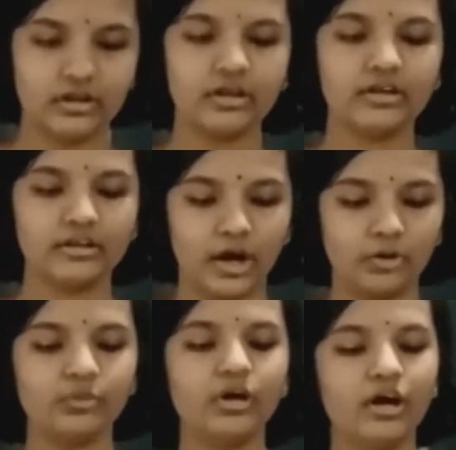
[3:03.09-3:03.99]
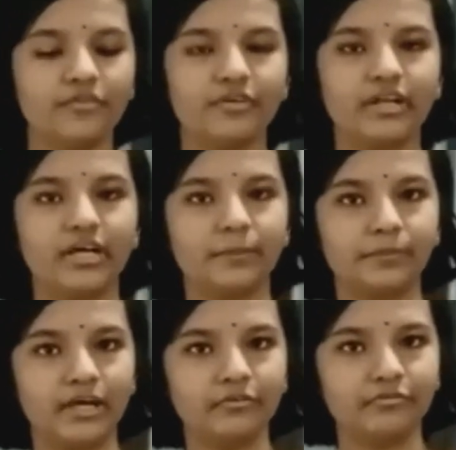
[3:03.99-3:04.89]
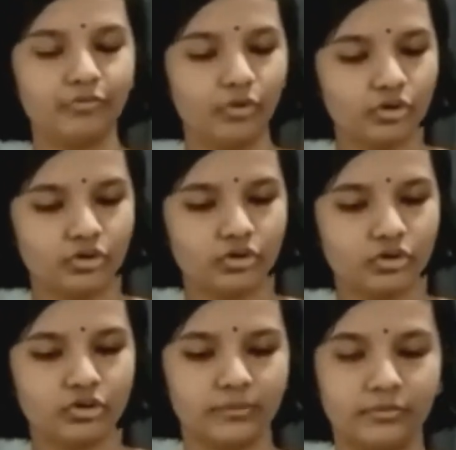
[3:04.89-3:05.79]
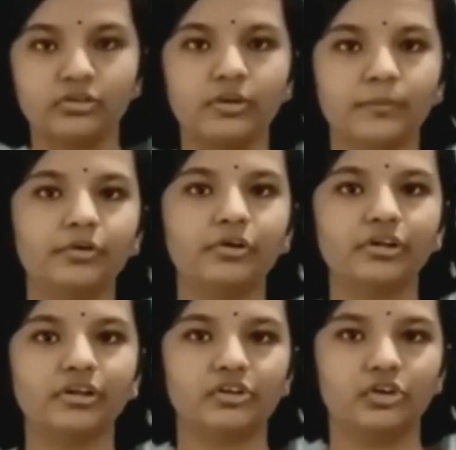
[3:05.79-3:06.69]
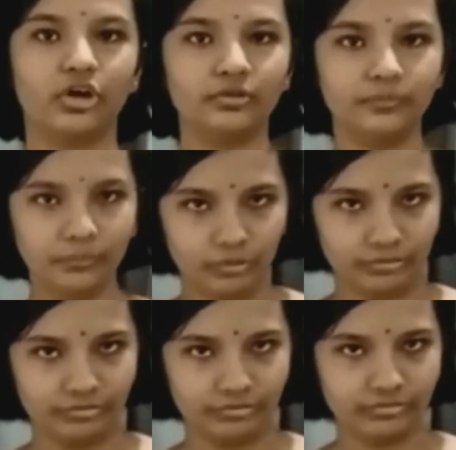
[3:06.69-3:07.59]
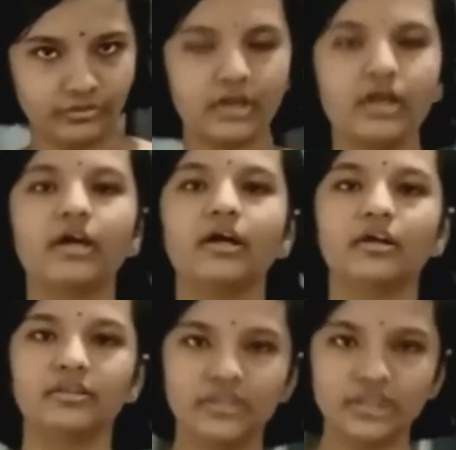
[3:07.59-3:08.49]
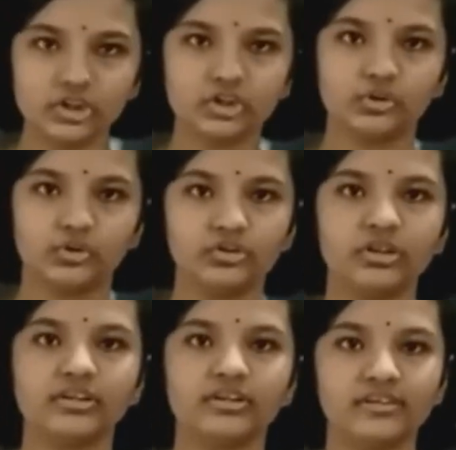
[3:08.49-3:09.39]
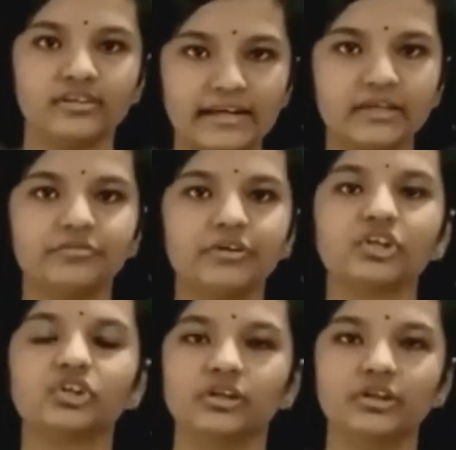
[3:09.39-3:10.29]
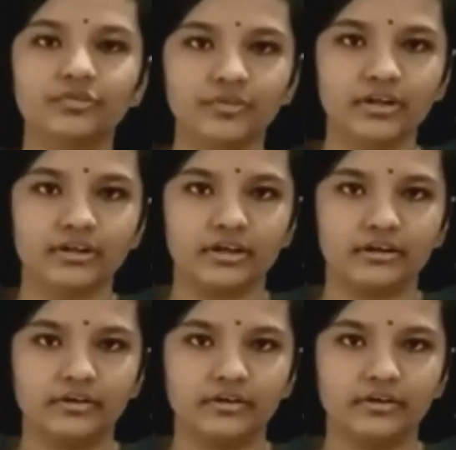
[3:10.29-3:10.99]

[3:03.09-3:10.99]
Now, when I apply force on the book does not move. This shows that the static friction is working.